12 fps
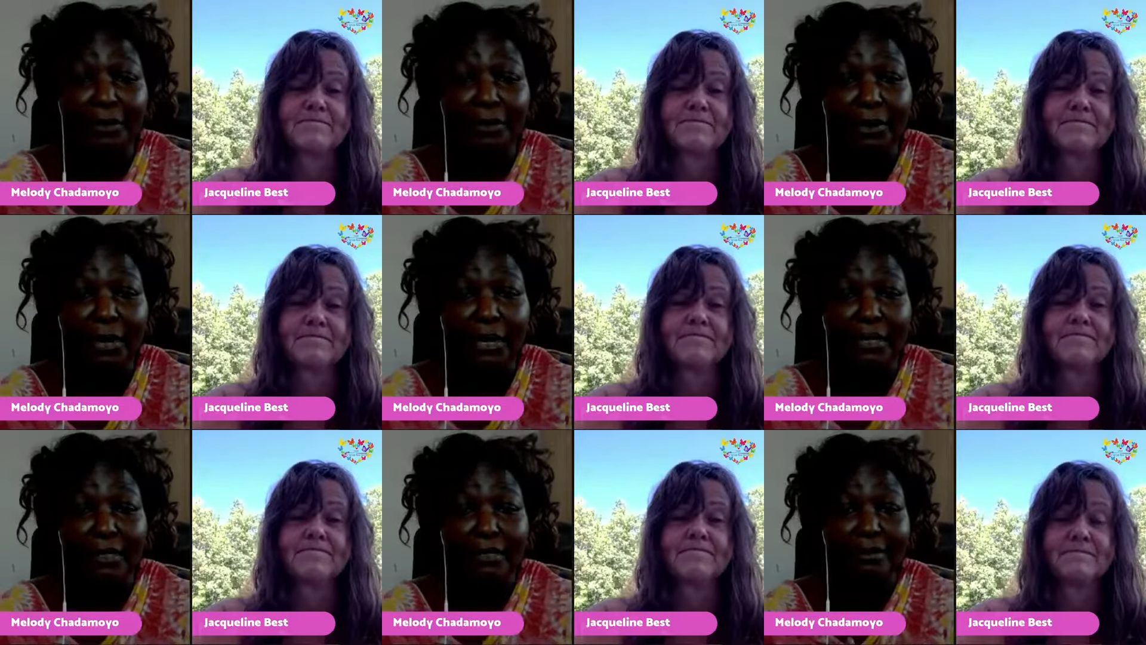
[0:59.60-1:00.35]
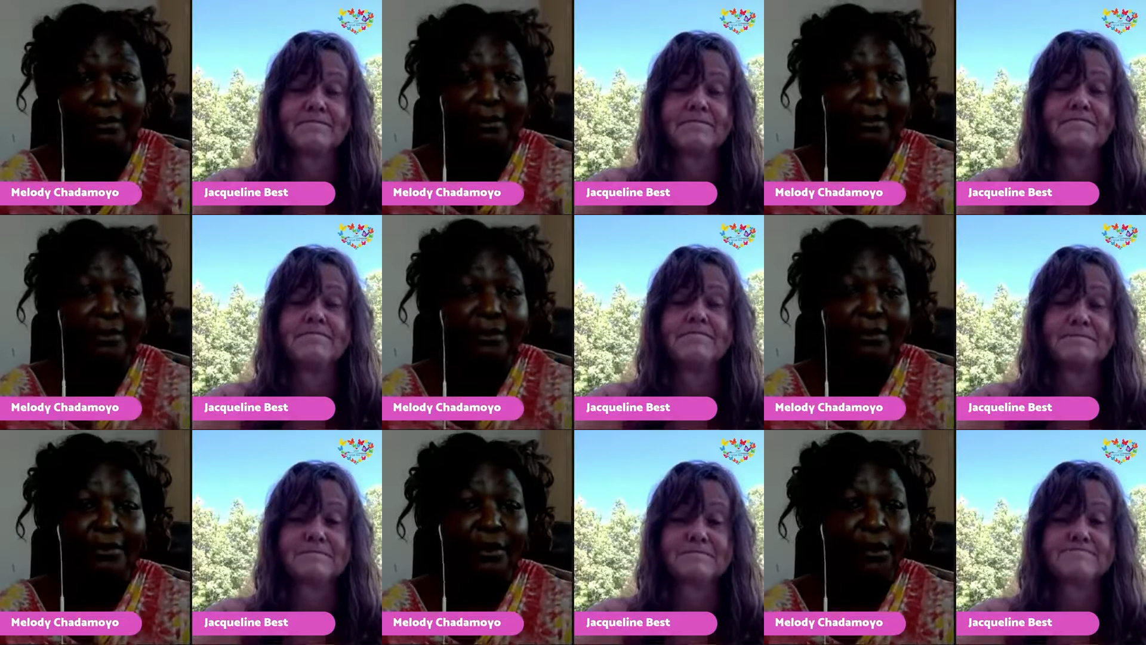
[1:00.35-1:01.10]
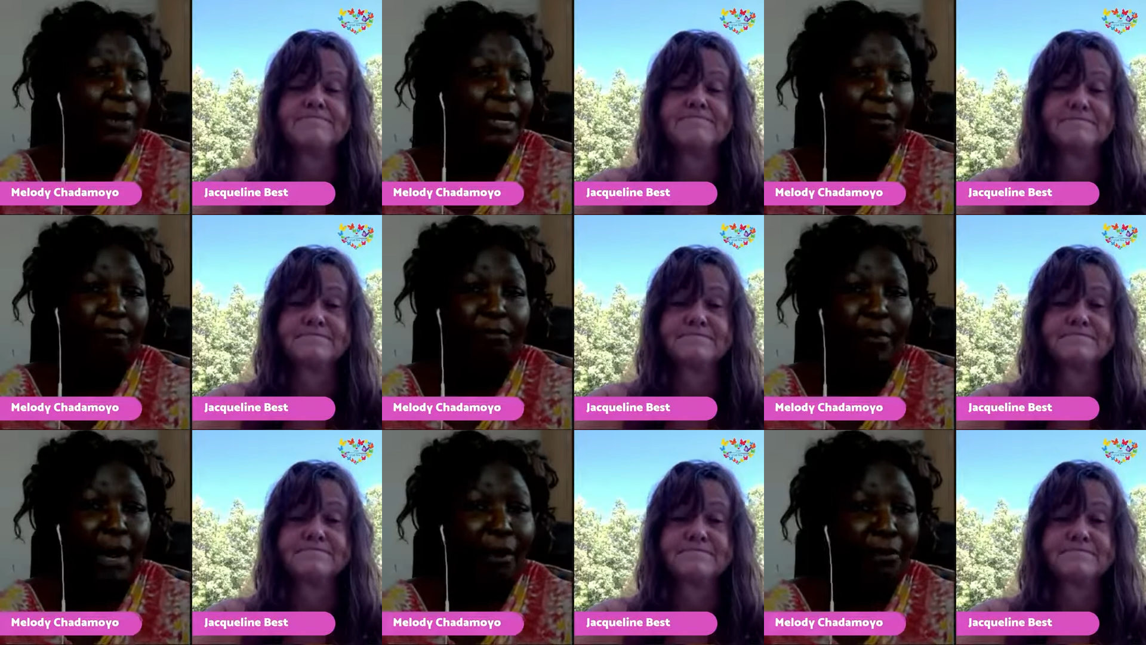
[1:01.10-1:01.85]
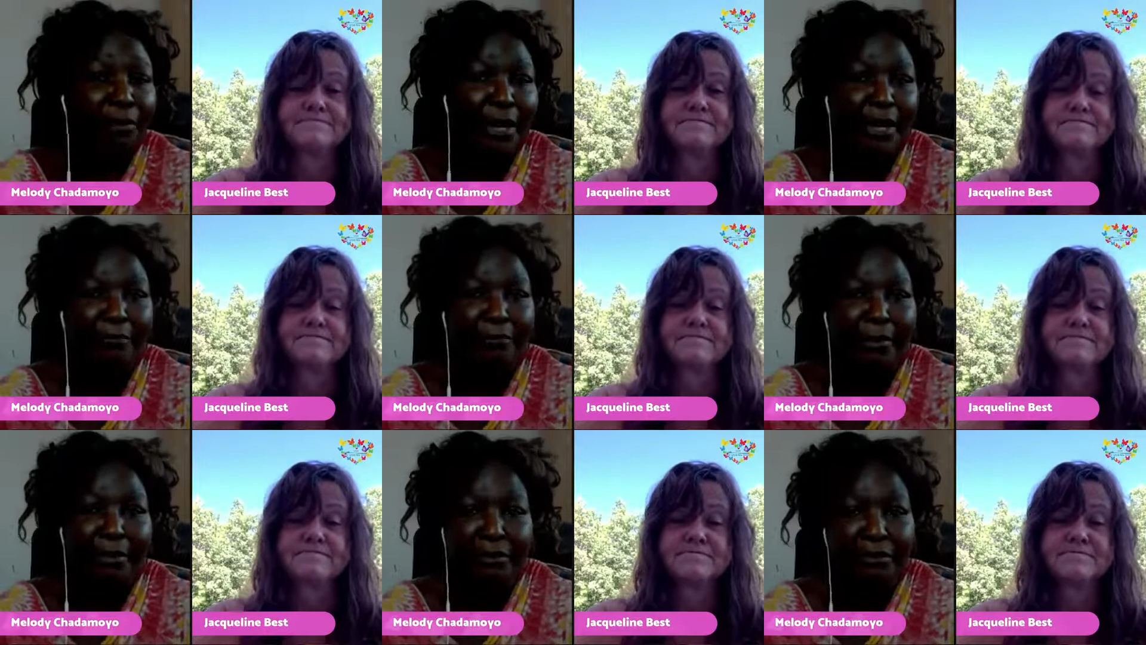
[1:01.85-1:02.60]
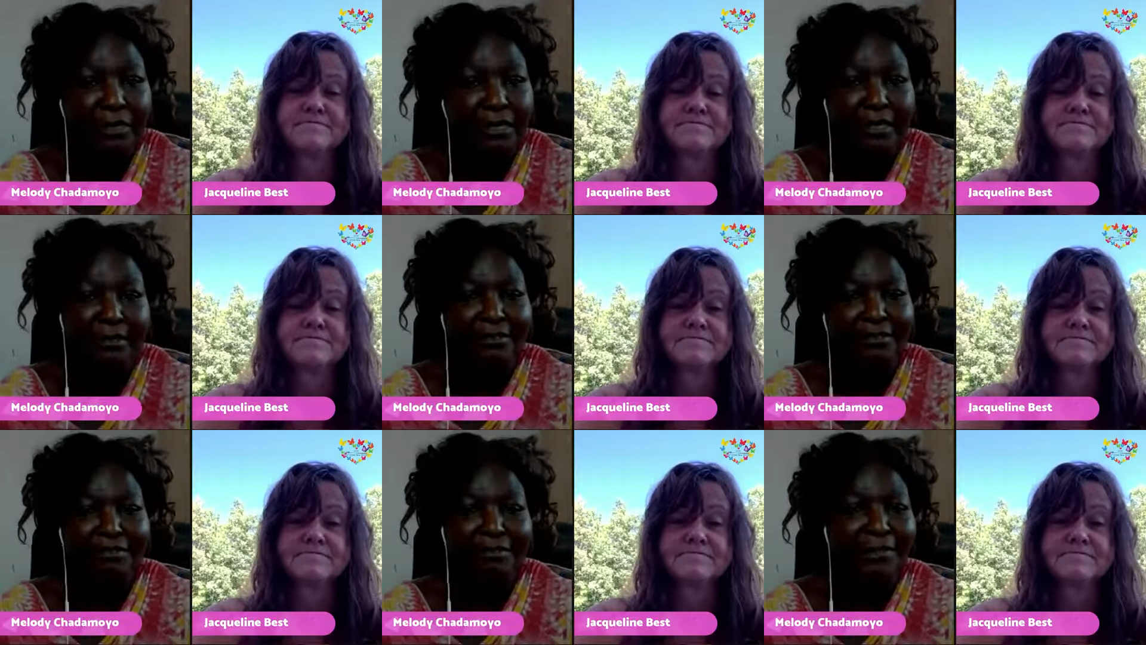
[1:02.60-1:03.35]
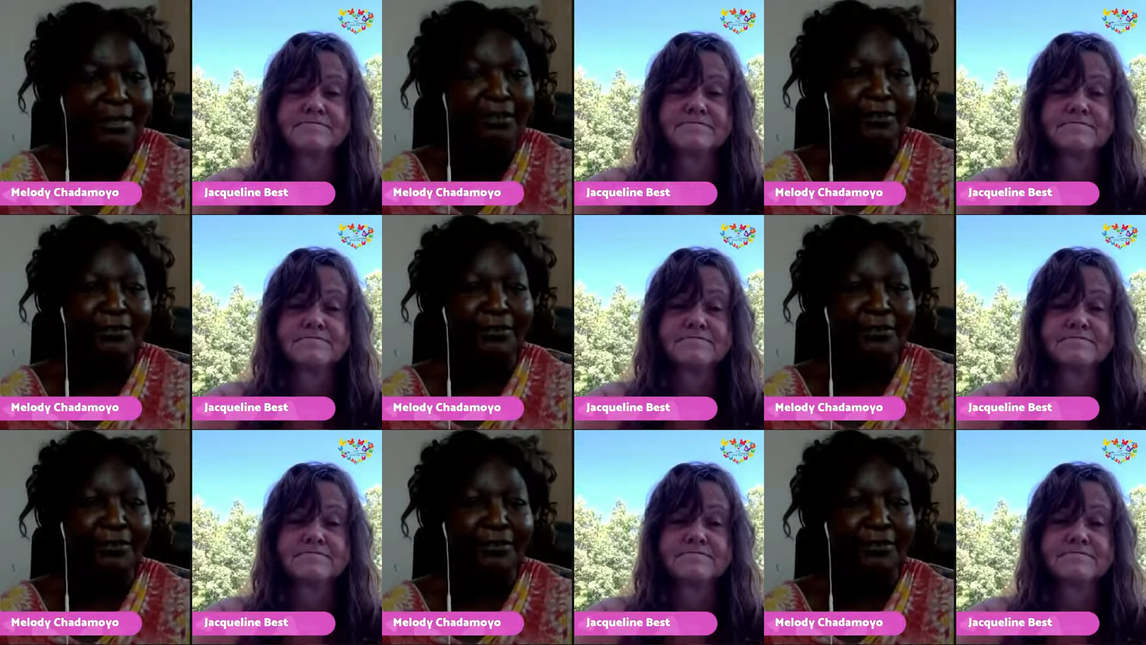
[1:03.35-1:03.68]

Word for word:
Speaker 1: your heart knowing how your heart feels and you know